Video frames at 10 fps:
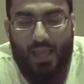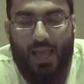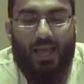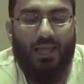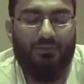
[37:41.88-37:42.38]

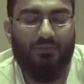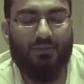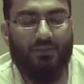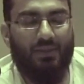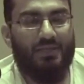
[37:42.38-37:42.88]
And
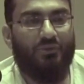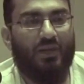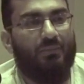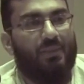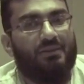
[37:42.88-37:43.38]
it's
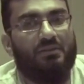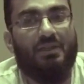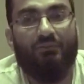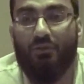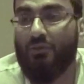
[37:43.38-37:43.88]
recommended to
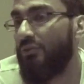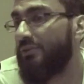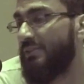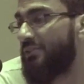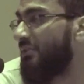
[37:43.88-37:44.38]
give
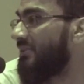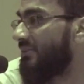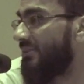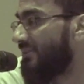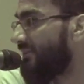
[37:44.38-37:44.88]
condolences to the
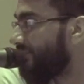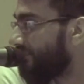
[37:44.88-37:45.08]
deceased.